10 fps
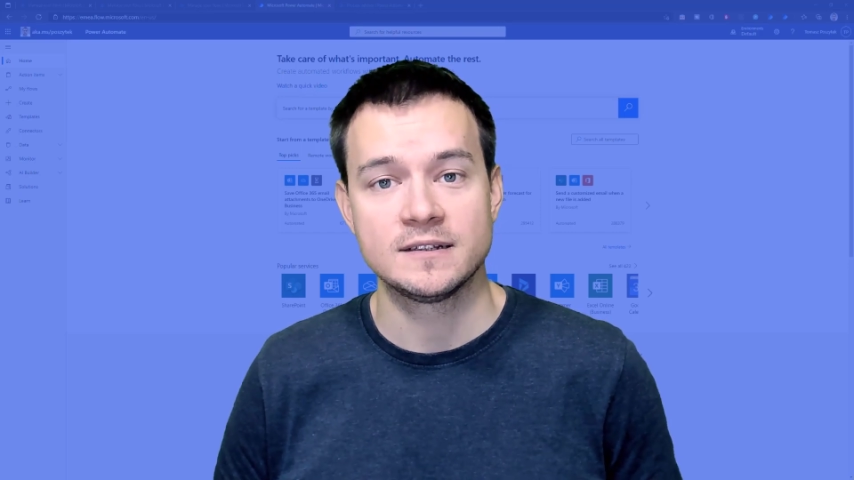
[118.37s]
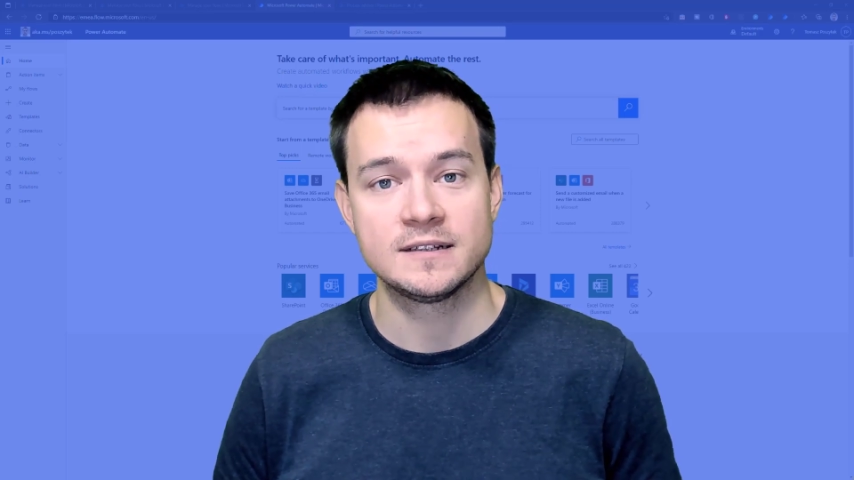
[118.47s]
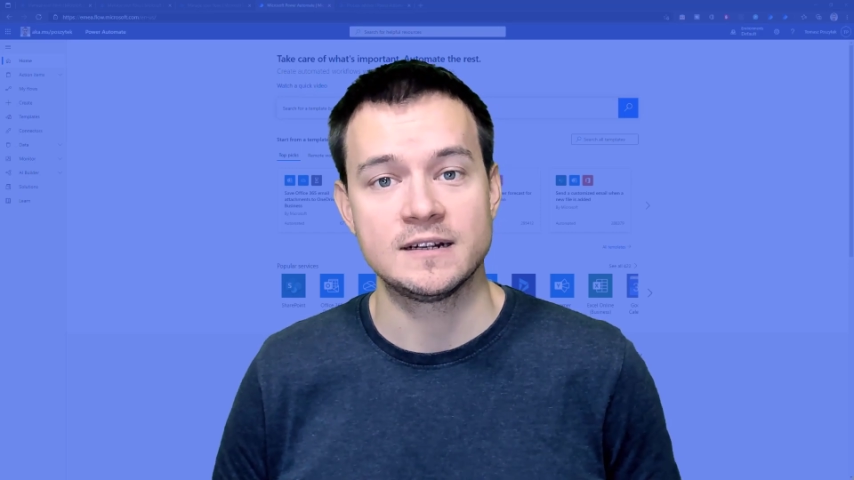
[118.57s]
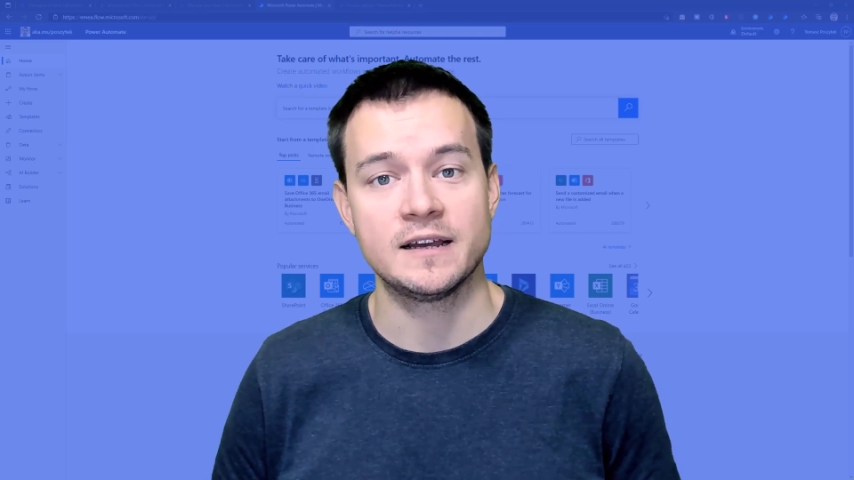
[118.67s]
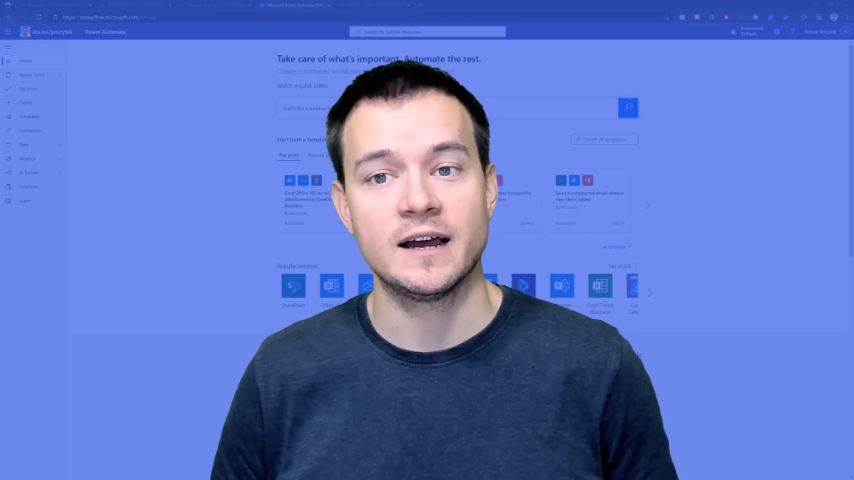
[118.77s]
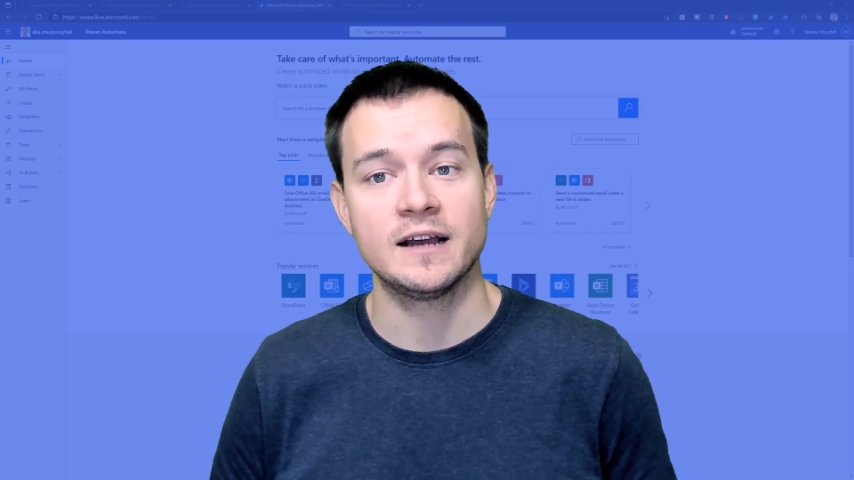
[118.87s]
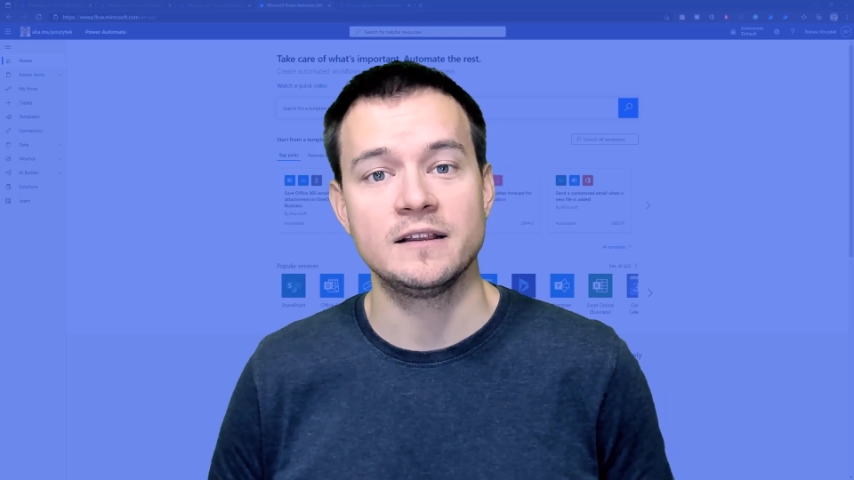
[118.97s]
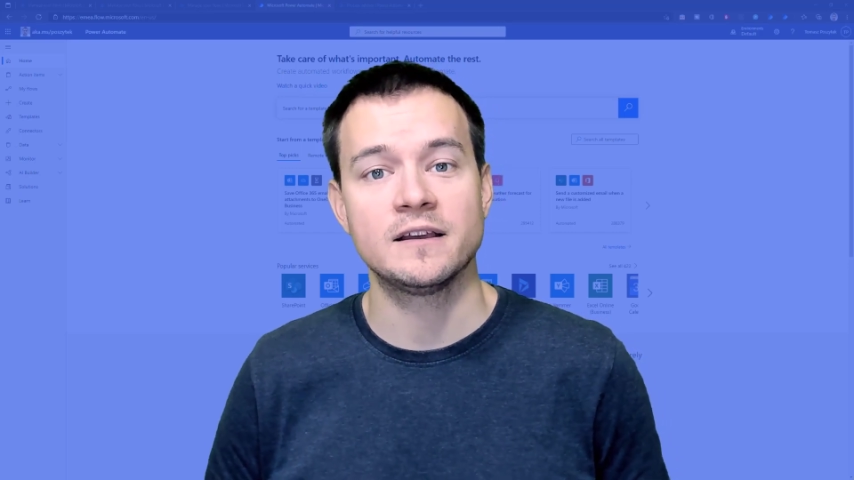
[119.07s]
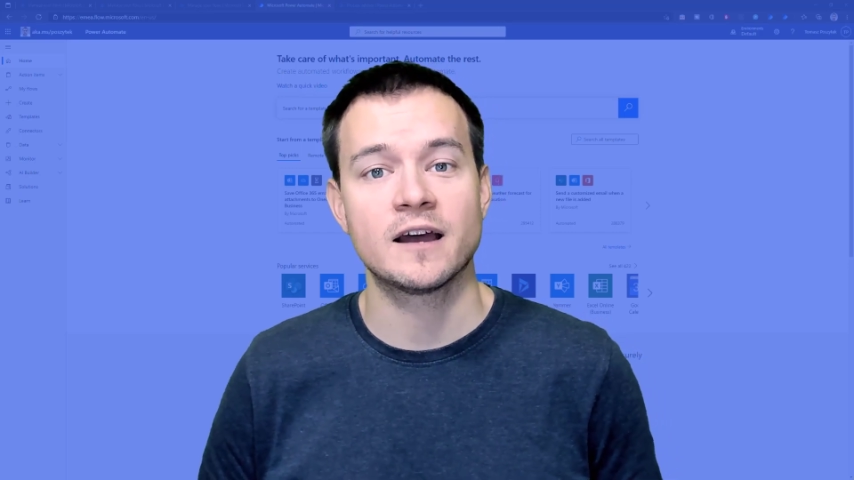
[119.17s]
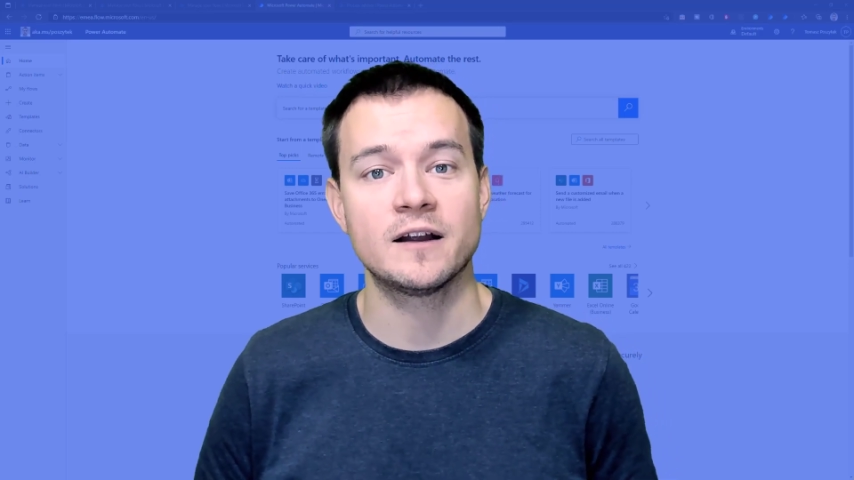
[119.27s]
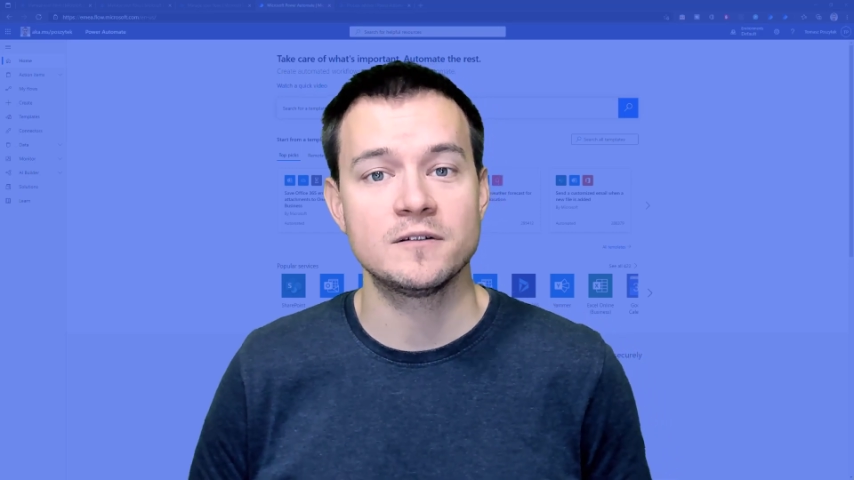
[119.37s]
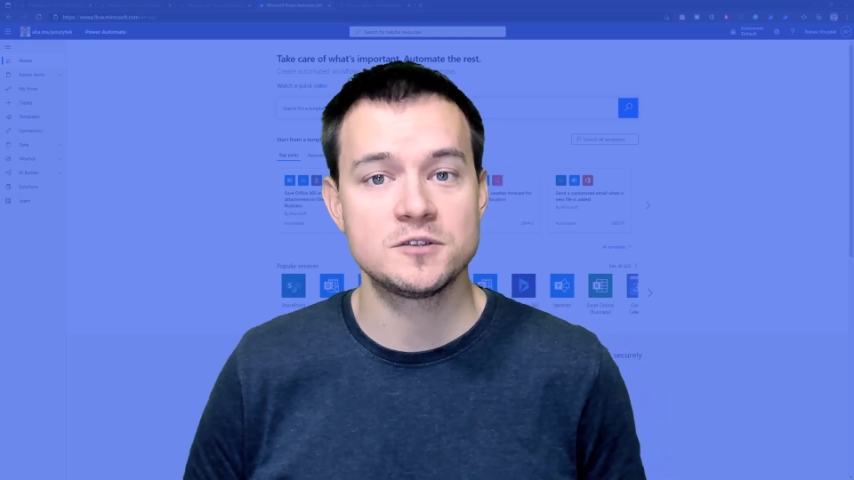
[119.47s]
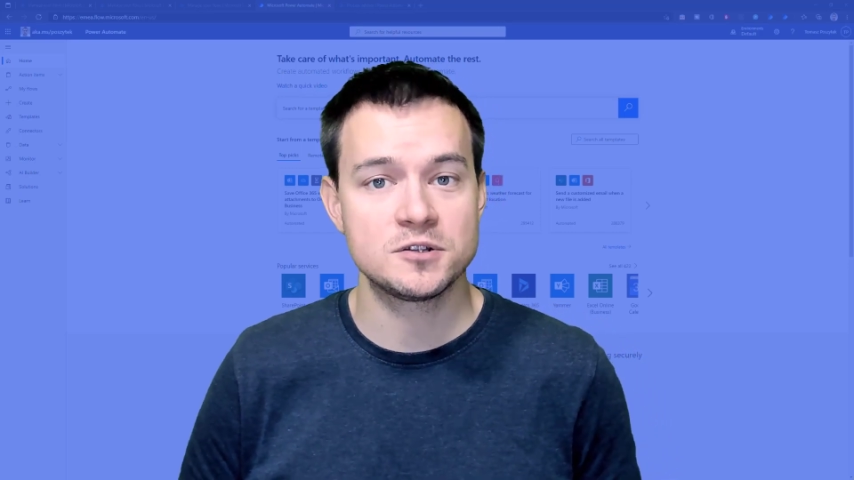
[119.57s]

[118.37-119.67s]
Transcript: then I highly encourage you